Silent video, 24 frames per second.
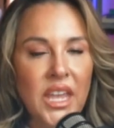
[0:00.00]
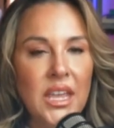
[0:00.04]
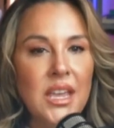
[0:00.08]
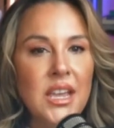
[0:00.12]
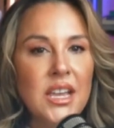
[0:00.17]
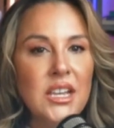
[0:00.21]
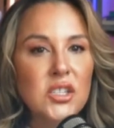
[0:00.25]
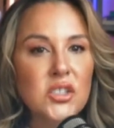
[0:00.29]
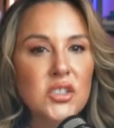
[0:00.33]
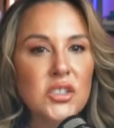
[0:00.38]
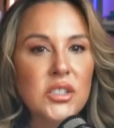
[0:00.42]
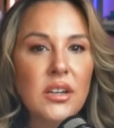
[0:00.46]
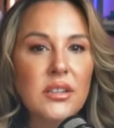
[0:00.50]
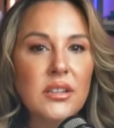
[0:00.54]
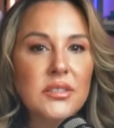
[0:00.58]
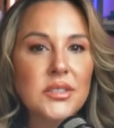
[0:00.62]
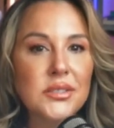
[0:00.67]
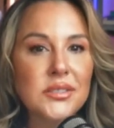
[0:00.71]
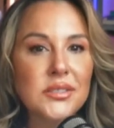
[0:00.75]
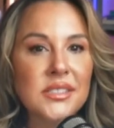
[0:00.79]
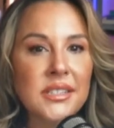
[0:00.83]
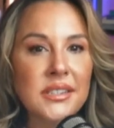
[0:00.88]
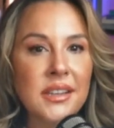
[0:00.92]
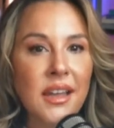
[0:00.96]
She also
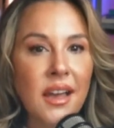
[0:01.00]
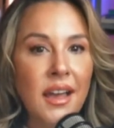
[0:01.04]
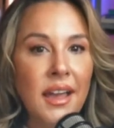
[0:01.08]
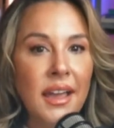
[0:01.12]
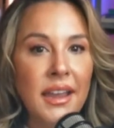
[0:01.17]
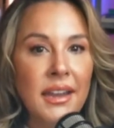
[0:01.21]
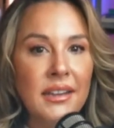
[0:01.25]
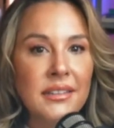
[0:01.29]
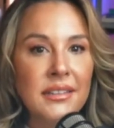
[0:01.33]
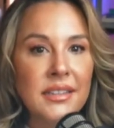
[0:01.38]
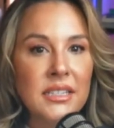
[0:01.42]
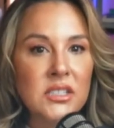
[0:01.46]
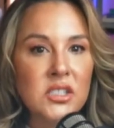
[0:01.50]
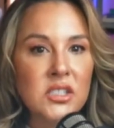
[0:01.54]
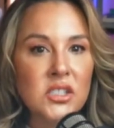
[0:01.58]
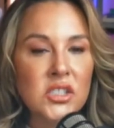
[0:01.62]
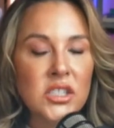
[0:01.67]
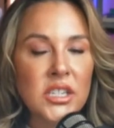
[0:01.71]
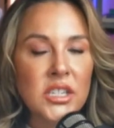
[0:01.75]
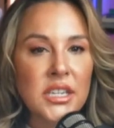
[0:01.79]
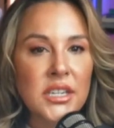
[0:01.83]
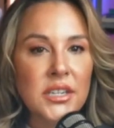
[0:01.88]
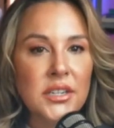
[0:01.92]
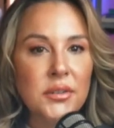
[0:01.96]
denied that
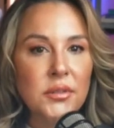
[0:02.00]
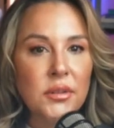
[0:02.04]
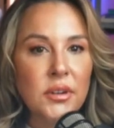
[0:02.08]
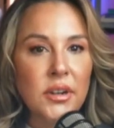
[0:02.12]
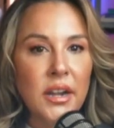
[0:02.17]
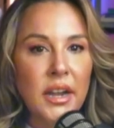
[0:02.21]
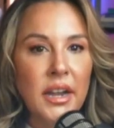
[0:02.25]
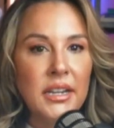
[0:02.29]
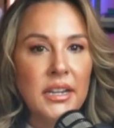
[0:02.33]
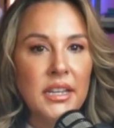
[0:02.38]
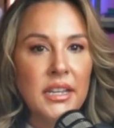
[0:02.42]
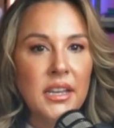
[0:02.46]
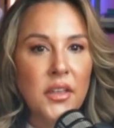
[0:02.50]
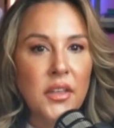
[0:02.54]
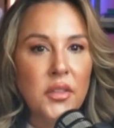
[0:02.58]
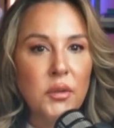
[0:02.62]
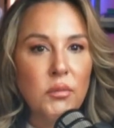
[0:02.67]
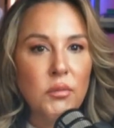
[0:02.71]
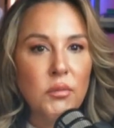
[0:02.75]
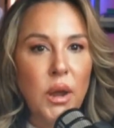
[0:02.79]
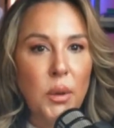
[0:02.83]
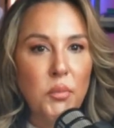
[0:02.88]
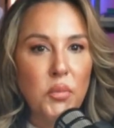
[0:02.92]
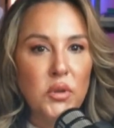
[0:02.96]
she or any other
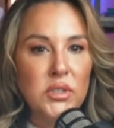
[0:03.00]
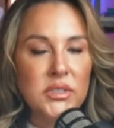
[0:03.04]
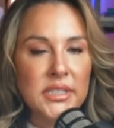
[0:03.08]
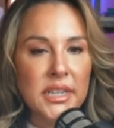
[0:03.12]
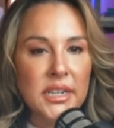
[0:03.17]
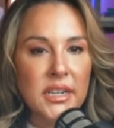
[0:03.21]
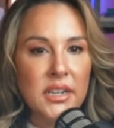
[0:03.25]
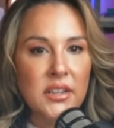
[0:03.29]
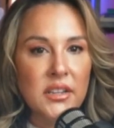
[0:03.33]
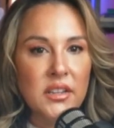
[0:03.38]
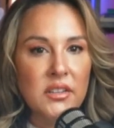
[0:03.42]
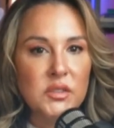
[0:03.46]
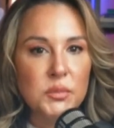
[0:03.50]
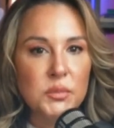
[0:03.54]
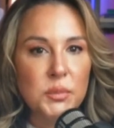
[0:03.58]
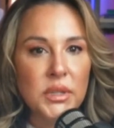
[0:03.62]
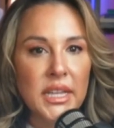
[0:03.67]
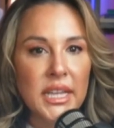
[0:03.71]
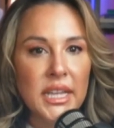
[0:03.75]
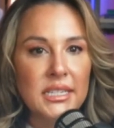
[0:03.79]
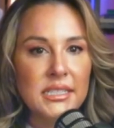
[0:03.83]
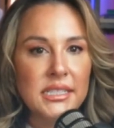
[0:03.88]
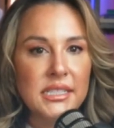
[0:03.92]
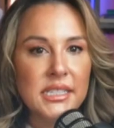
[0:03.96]
representatives
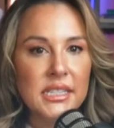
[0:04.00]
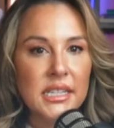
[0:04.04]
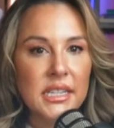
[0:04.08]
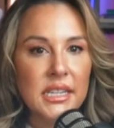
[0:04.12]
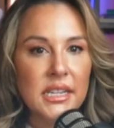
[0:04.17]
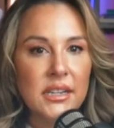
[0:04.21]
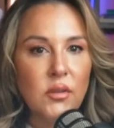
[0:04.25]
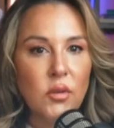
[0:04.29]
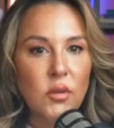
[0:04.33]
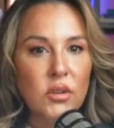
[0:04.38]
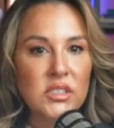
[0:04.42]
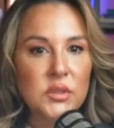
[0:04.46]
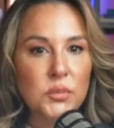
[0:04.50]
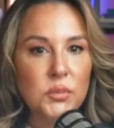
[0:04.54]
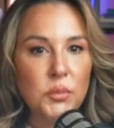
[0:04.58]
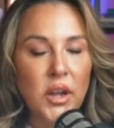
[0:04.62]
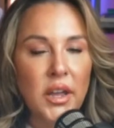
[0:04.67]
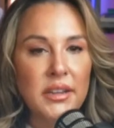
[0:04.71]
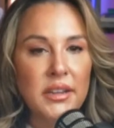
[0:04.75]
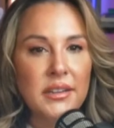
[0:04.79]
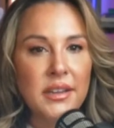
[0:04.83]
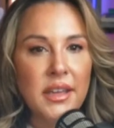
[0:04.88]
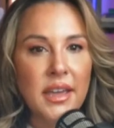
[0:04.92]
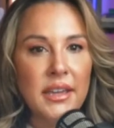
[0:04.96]
planted or
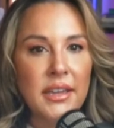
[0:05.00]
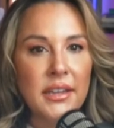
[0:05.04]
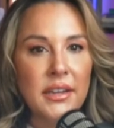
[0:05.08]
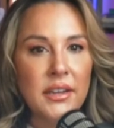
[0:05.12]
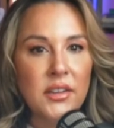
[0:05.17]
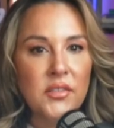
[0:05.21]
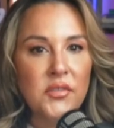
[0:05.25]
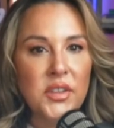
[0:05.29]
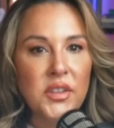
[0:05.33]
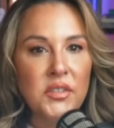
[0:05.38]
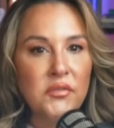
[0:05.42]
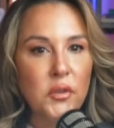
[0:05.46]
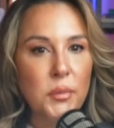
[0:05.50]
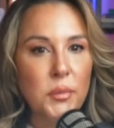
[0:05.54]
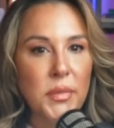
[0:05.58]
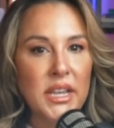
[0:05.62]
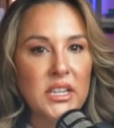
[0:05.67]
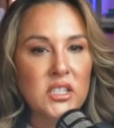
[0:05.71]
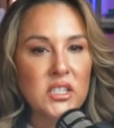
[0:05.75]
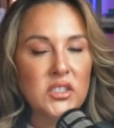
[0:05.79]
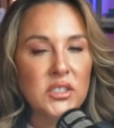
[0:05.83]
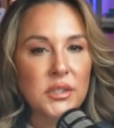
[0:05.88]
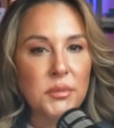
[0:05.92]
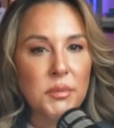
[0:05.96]
spread negative
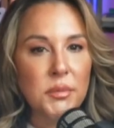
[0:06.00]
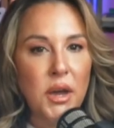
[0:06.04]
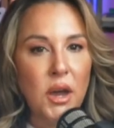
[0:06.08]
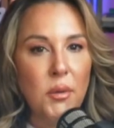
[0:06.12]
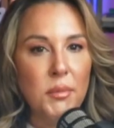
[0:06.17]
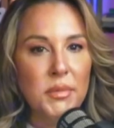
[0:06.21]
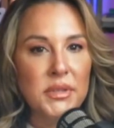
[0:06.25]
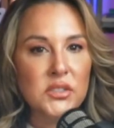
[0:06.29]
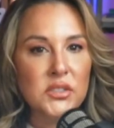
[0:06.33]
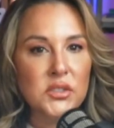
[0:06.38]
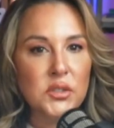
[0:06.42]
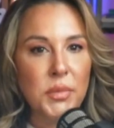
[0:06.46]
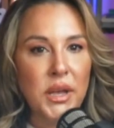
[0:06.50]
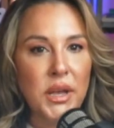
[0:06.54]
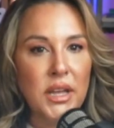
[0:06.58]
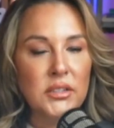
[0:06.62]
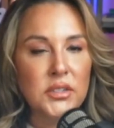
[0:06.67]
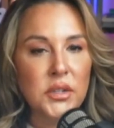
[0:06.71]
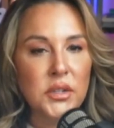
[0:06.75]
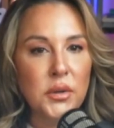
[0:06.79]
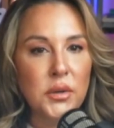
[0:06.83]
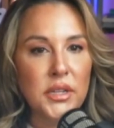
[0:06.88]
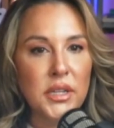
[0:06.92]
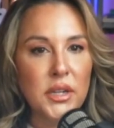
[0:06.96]
information about Mr.
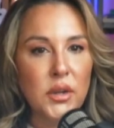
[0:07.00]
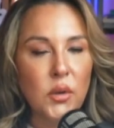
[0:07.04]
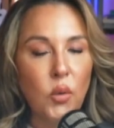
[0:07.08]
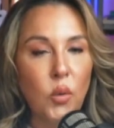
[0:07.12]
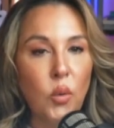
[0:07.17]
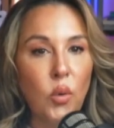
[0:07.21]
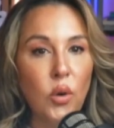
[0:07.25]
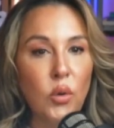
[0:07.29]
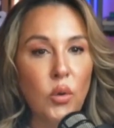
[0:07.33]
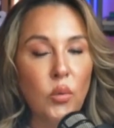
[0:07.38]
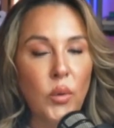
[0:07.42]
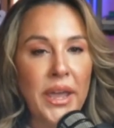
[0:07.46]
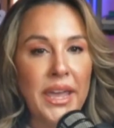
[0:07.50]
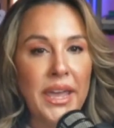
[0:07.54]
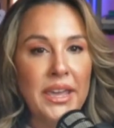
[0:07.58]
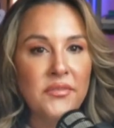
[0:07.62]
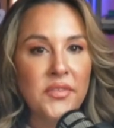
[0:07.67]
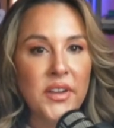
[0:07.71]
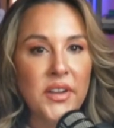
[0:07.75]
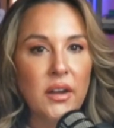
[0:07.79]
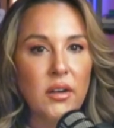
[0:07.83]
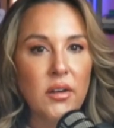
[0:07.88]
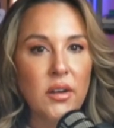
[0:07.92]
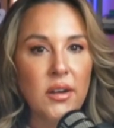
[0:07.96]
Baldoni or
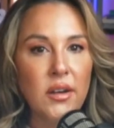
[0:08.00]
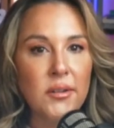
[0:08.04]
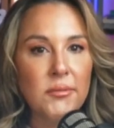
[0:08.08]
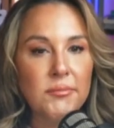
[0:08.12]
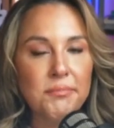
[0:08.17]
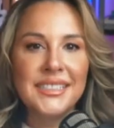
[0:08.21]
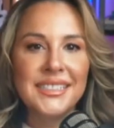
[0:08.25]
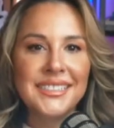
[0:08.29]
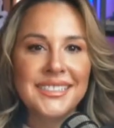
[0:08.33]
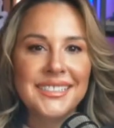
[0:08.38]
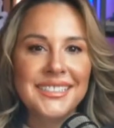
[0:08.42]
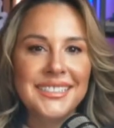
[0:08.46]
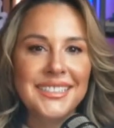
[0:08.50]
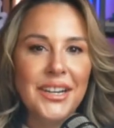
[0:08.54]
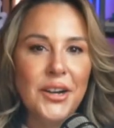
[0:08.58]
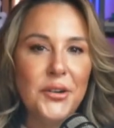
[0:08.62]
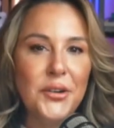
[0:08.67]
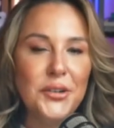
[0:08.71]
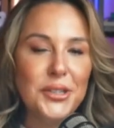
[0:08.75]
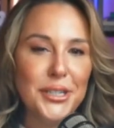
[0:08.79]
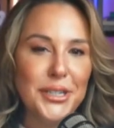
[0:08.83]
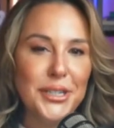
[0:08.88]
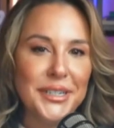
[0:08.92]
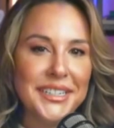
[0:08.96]
Wayfarer.
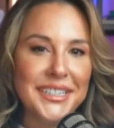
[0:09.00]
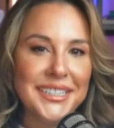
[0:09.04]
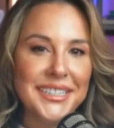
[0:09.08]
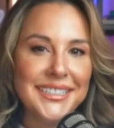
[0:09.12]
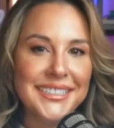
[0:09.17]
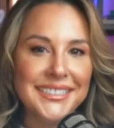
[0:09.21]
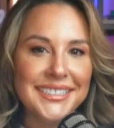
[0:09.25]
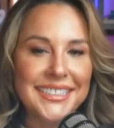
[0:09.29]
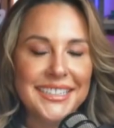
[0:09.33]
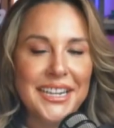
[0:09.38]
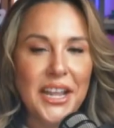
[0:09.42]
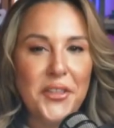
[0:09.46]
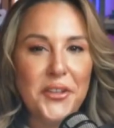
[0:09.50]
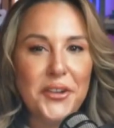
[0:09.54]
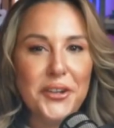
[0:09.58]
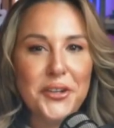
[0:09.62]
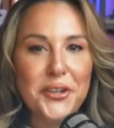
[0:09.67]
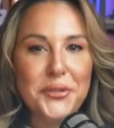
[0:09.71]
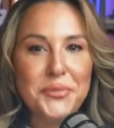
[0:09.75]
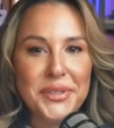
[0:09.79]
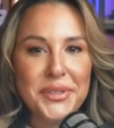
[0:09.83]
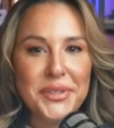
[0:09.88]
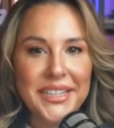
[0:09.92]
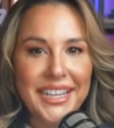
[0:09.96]
Oh, look, another
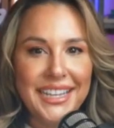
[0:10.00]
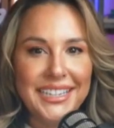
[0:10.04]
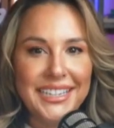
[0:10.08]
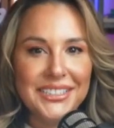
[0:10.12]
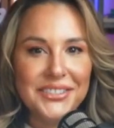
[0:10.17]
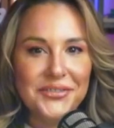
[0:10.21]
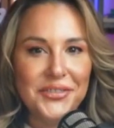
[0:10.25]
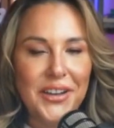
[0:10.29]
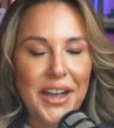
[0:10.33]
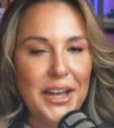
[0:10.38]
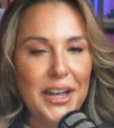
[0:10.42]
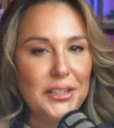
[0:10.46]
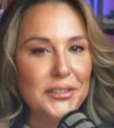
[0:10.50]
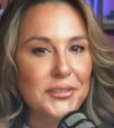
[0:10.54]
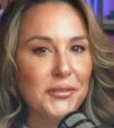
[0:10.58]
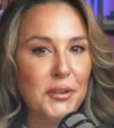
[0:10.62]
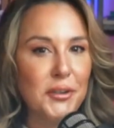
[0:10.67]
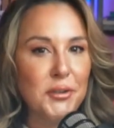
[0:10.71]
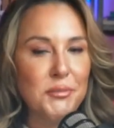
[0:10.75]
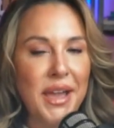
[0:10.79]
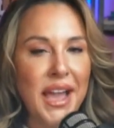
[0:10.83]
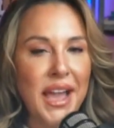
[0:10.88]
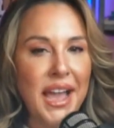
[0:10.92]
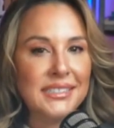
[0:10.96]
complaint filed
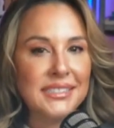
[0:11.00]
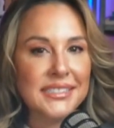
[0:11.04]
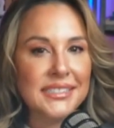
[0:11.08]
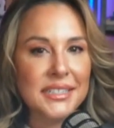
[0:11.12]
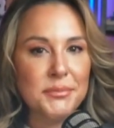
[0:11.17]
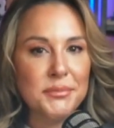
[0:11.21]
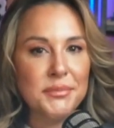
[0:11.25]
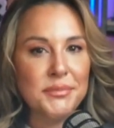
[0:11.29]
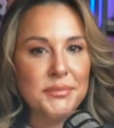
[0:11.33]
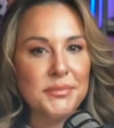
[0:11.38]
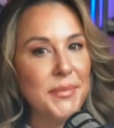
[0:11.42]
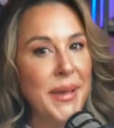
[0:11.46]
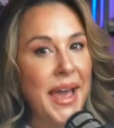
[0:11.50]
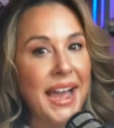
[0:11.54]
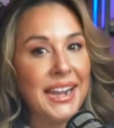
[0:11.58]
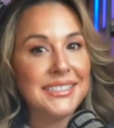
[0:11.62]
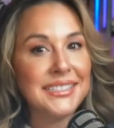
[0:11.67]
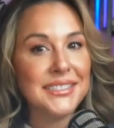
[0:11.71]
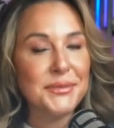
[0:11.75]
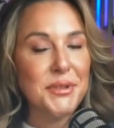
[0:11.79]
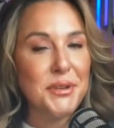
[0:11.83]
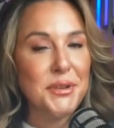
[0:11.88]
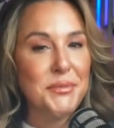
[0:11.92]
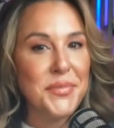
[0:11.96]
for
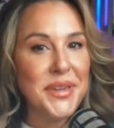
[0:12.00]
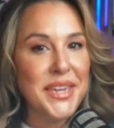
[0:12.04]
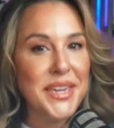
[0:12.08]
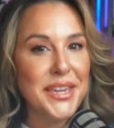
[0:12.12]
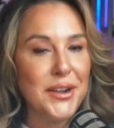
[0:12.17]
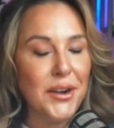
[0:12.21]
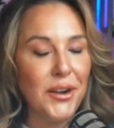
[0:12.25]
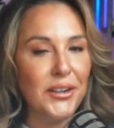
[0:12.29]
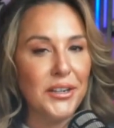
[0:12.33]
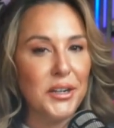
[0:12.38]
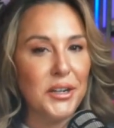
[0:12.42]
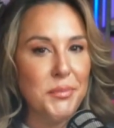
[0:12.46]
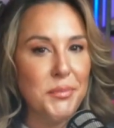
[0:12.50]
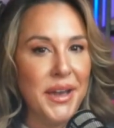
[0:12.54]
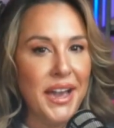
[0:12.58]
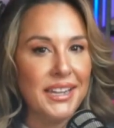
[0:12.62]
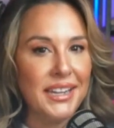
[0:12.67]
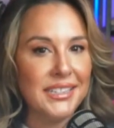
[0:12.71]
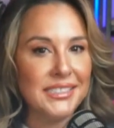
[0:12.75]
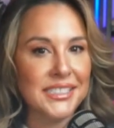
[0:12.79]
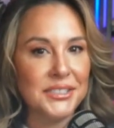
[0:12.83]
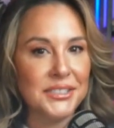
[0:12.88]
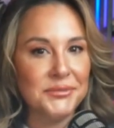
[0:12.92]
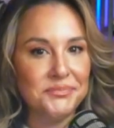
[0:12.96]
maximum PR
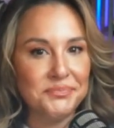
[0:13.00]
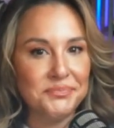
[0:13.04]
impact.